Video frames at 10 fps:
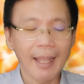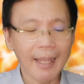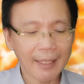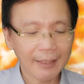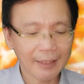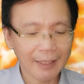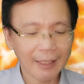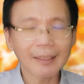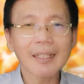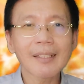And
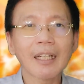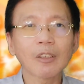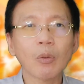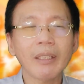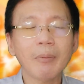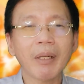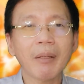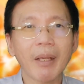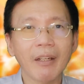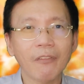it does not only
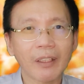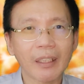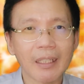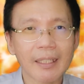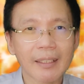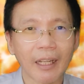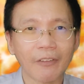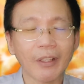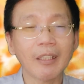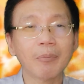bring benefit in this
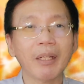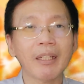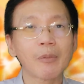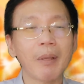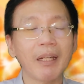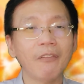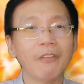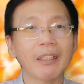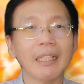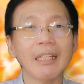life, it brings
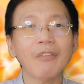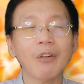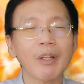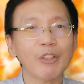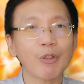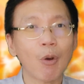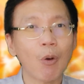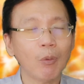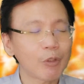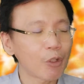benefit even when you go
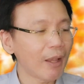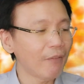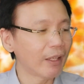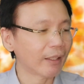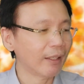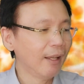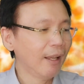home to heaven.